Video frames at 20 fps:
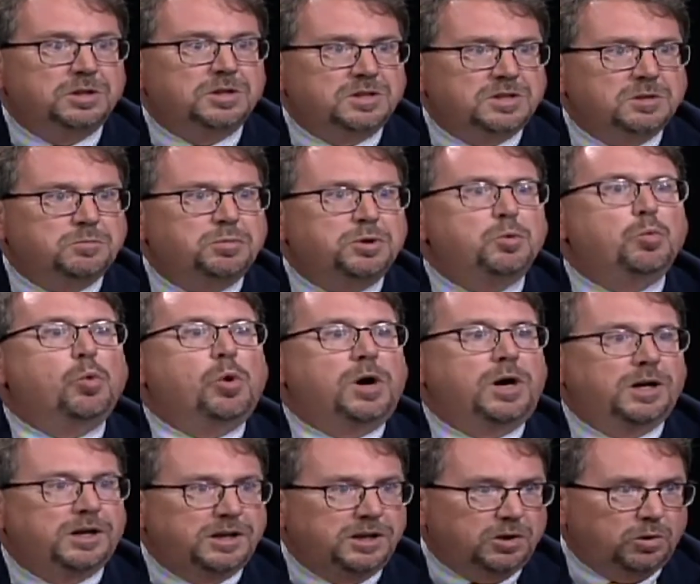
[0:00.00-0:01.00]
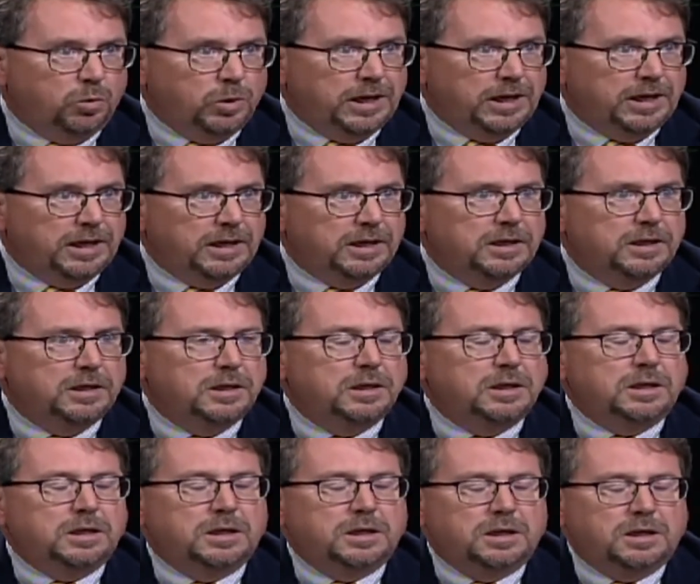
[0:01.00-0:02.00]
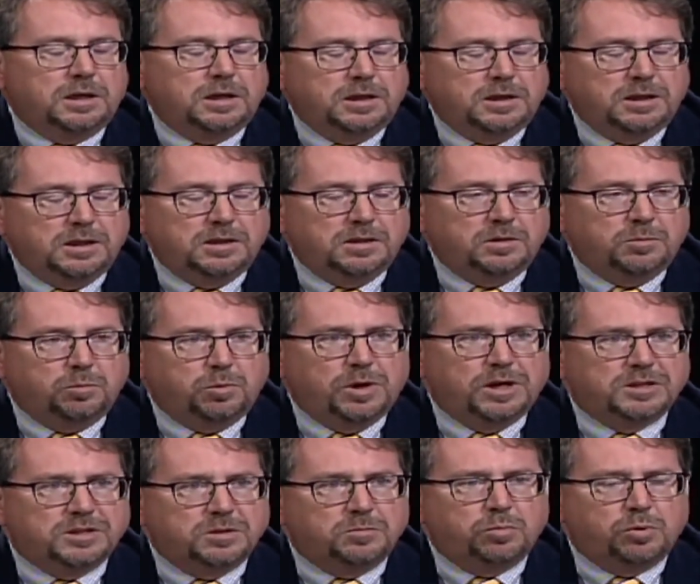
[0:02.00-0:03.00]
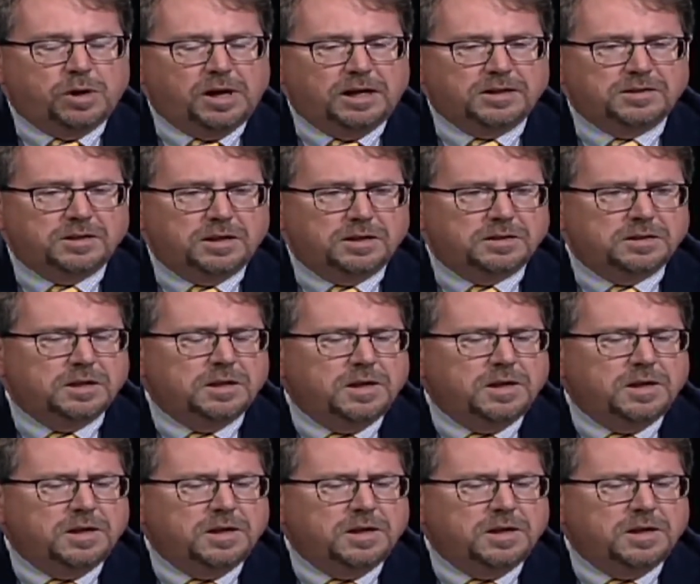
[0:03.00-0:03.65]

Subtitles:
simply walking away in the Brexit process.